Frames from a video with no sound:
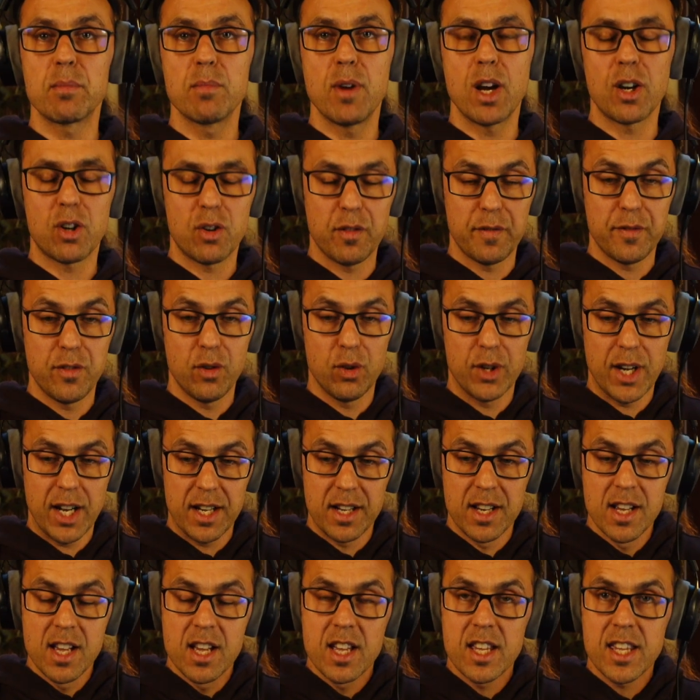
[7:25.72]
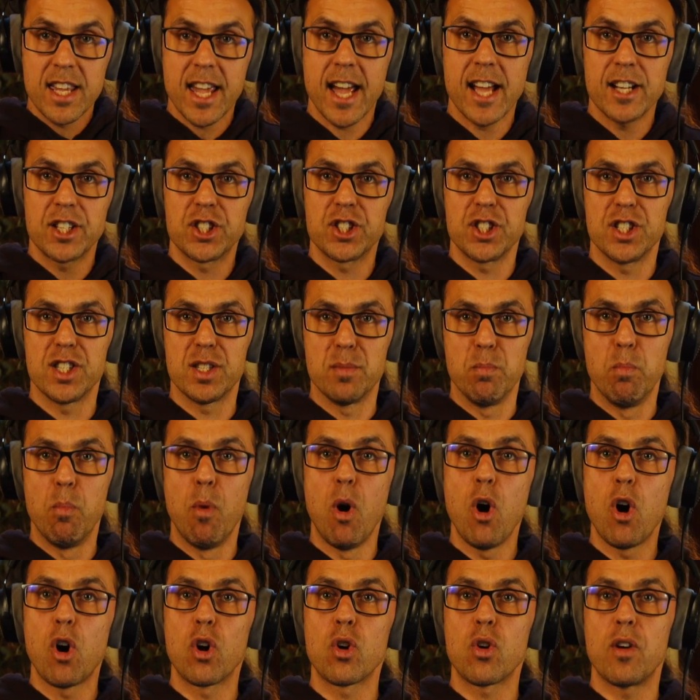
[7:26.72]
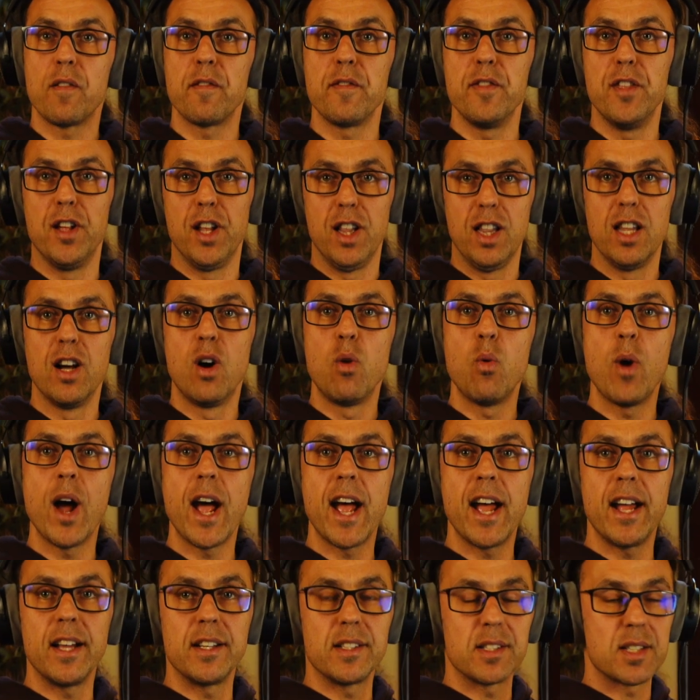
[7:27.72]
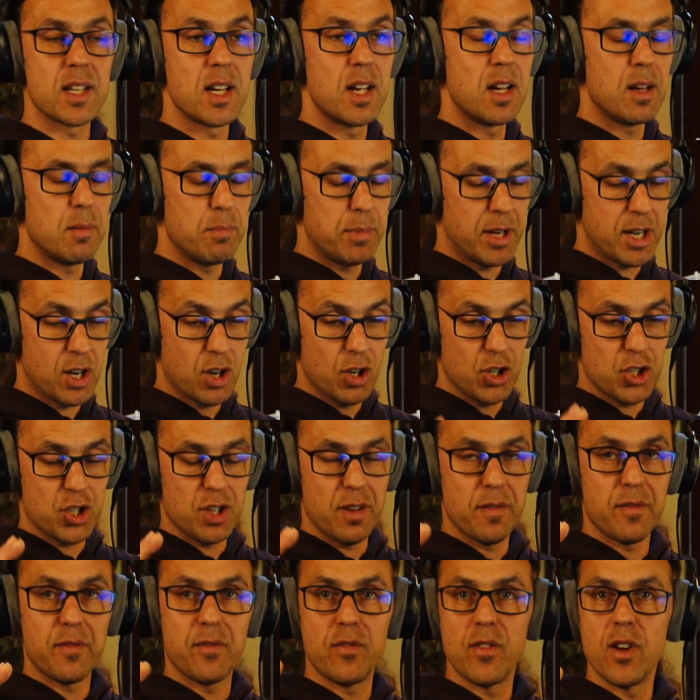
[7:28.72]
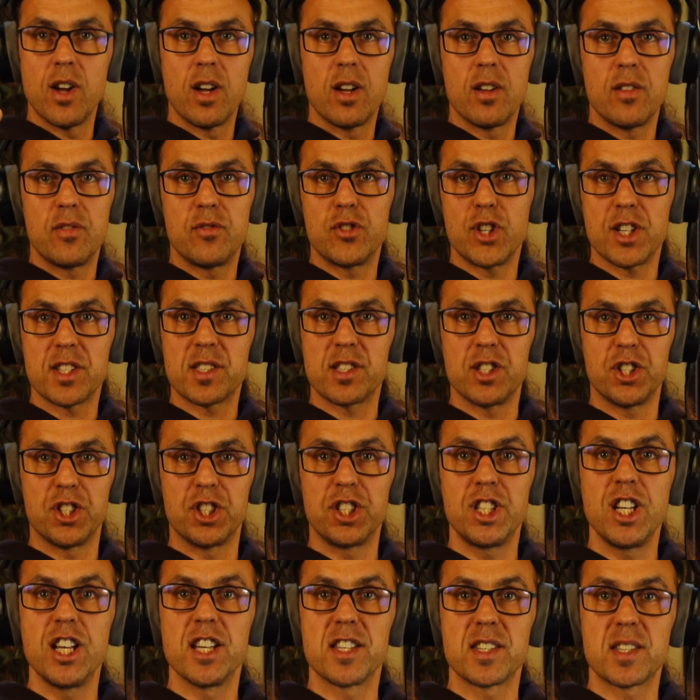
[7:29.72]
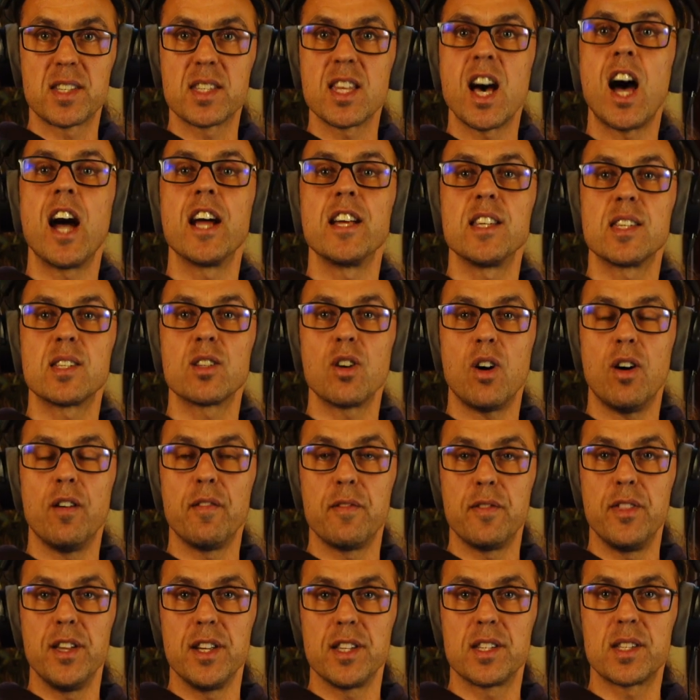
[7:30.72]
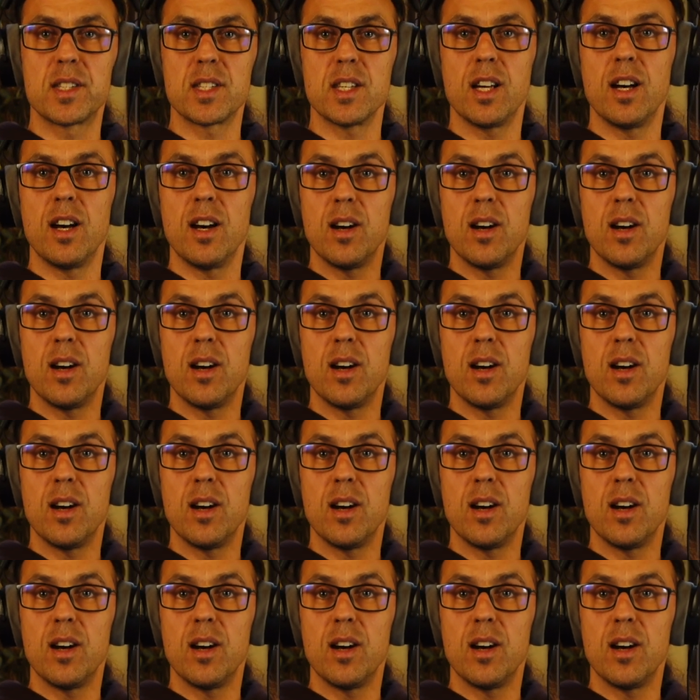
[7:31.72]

microphone and catches more of the low end because of just the sheer size of this